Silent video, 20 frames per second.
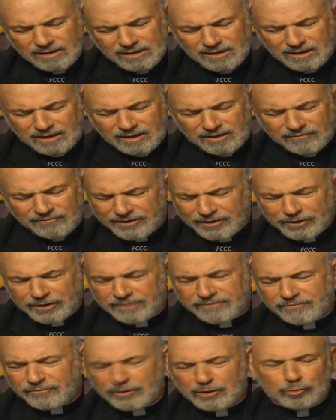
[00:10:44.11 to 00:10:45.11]

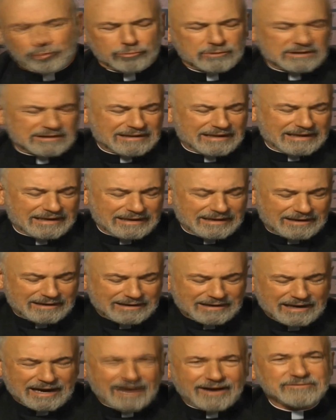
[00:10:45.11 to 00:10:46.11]
Very frequently,
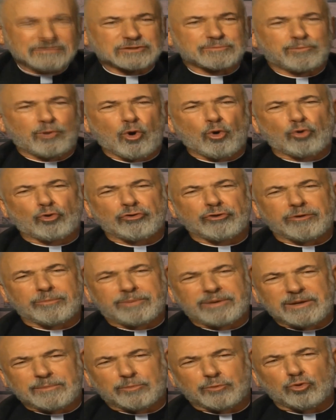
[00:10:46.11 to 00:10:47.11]
I've spoken to
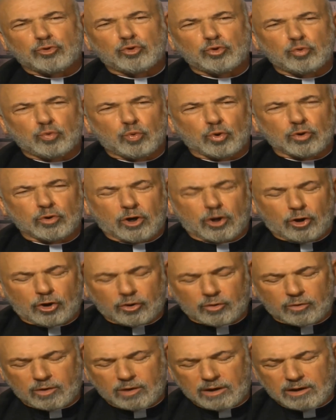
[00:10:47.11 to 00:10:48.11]
people who
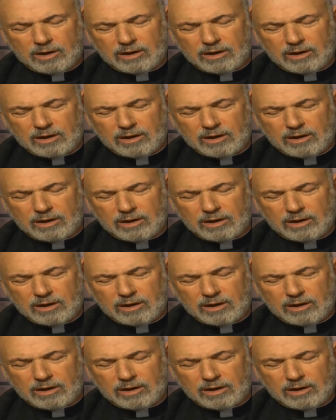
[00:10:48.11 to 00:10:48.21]
are